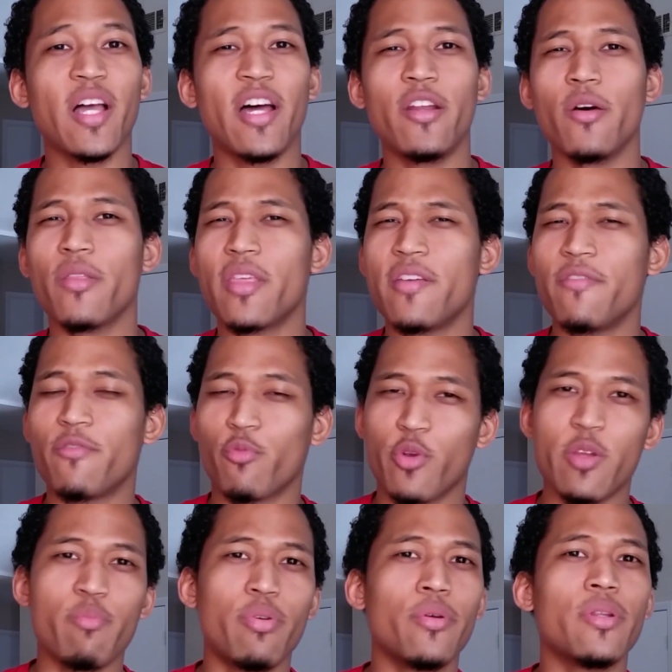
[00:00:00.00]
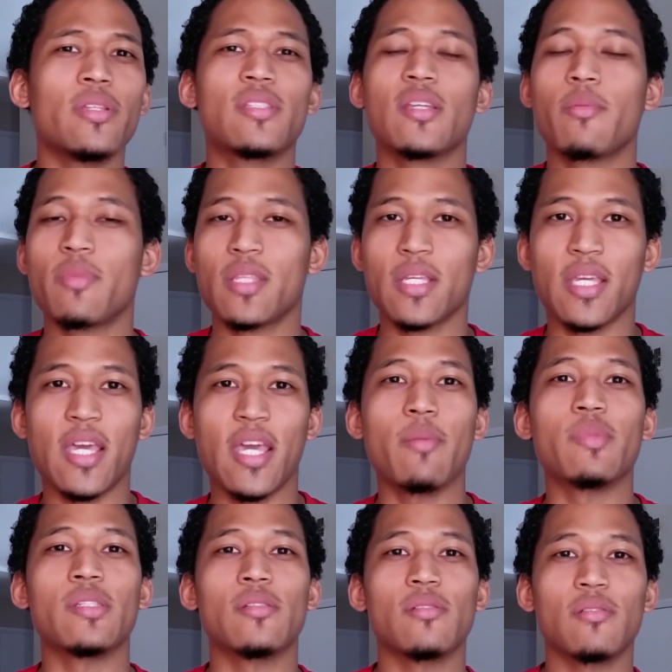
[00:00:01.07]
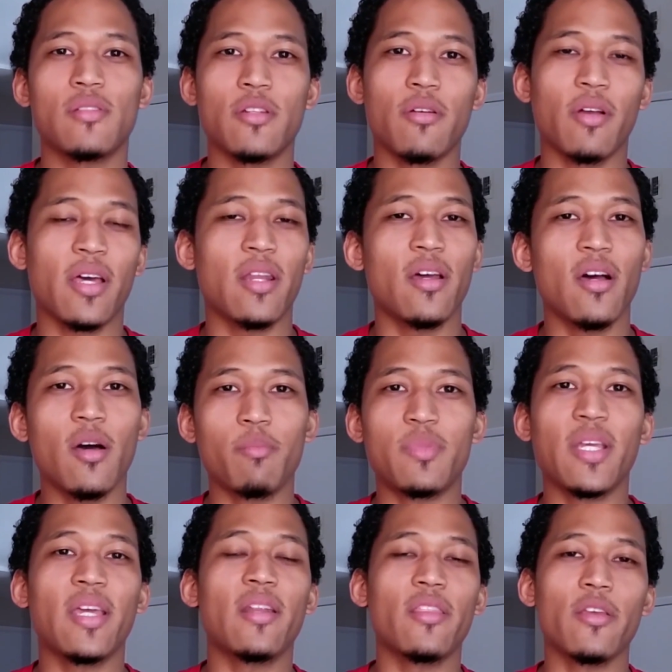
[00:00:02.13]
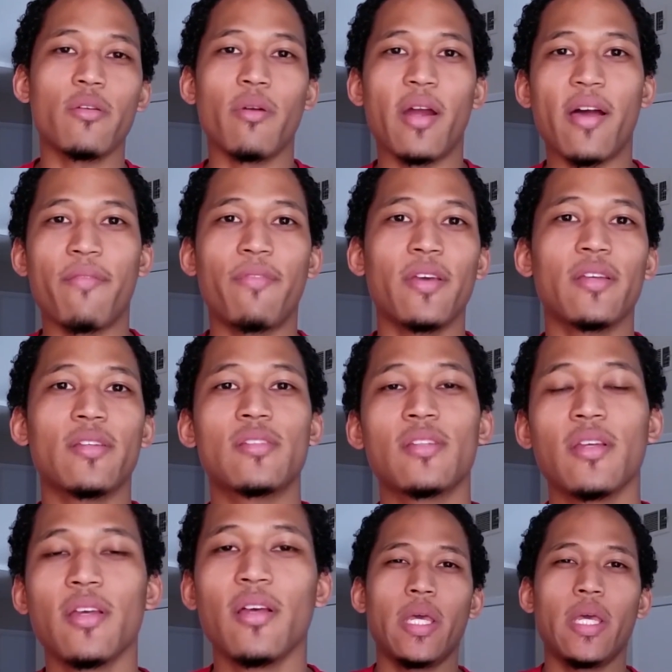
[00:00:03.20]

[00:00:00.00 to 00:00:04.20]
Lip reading: I know they've rebooted some of the games and, you know, kind of updated the graphics.